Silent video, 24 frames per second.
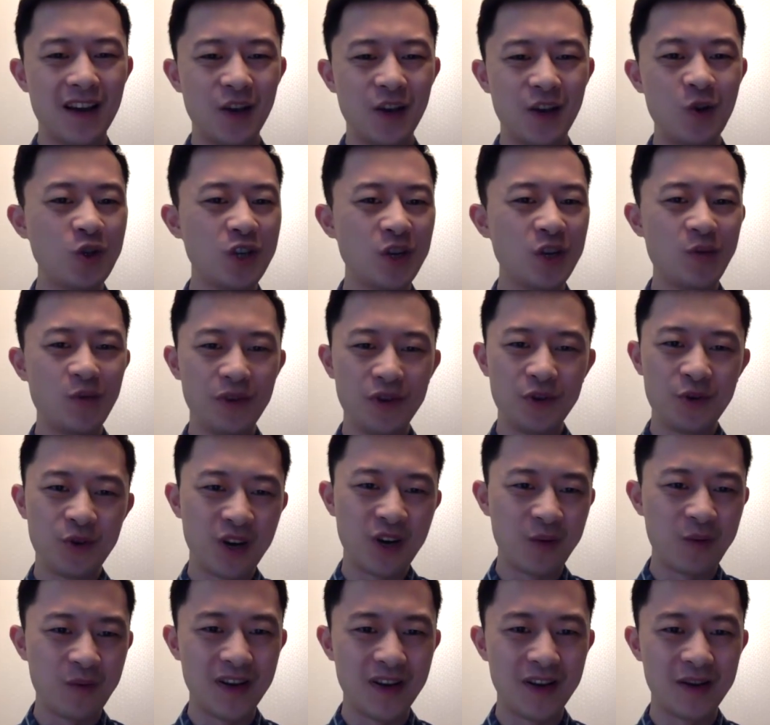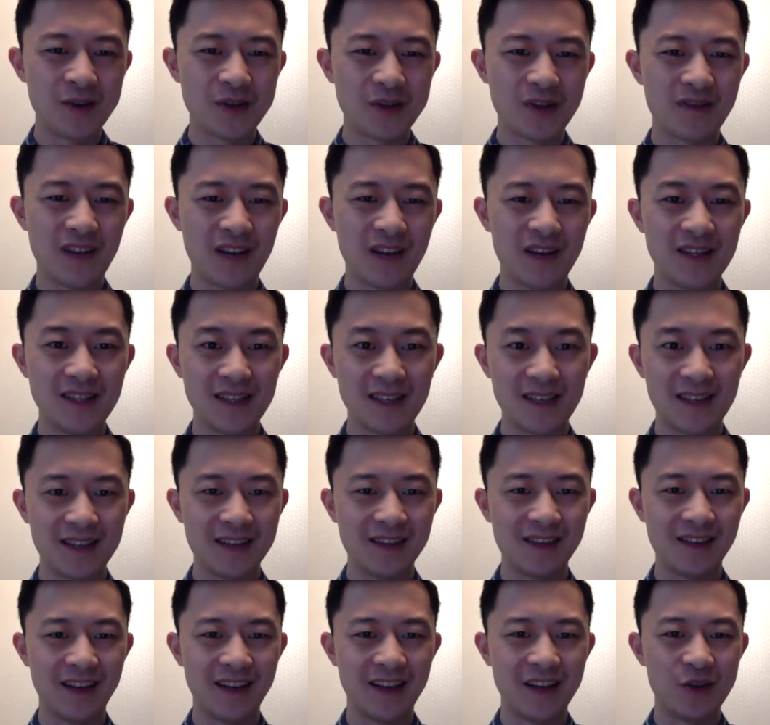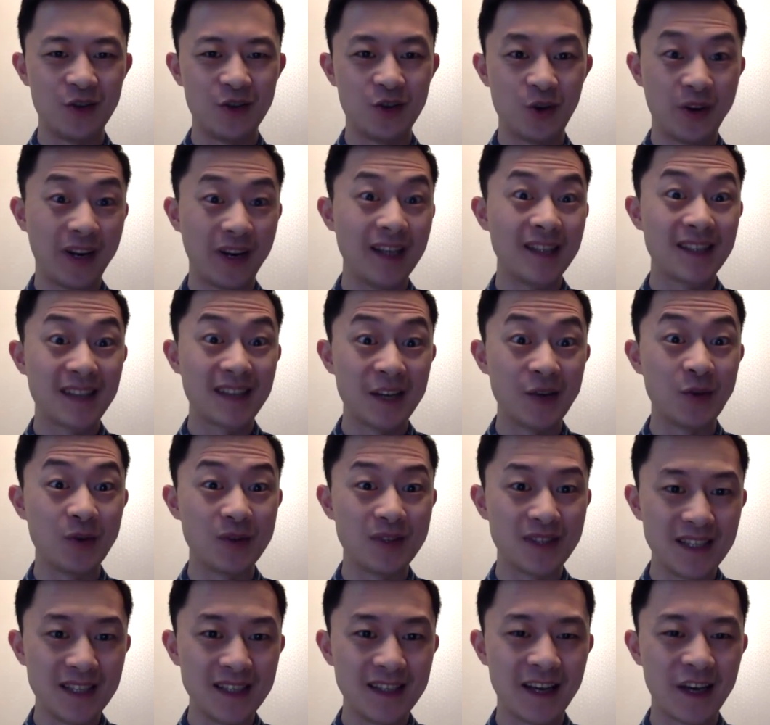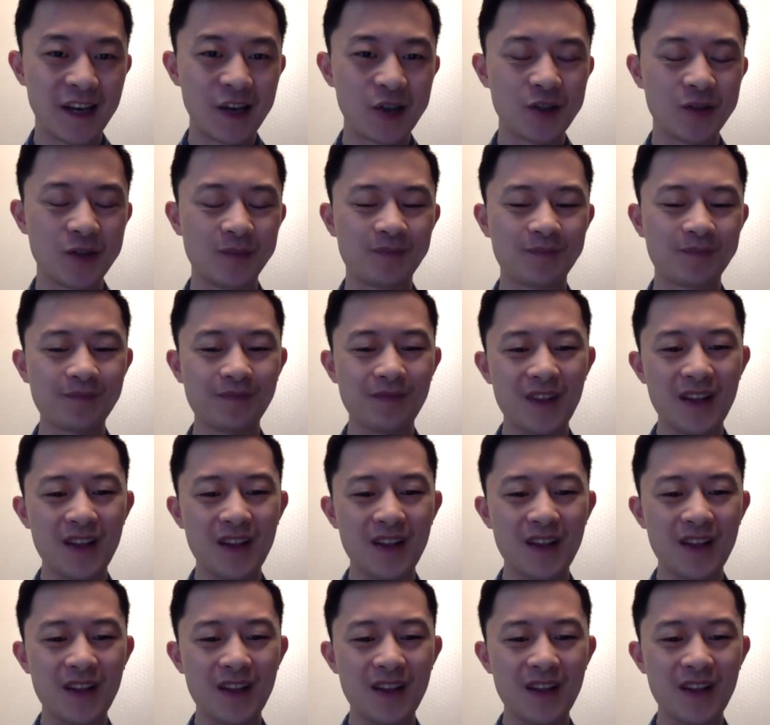Usually, uterine windows are found incidentally during a scheduled C-section.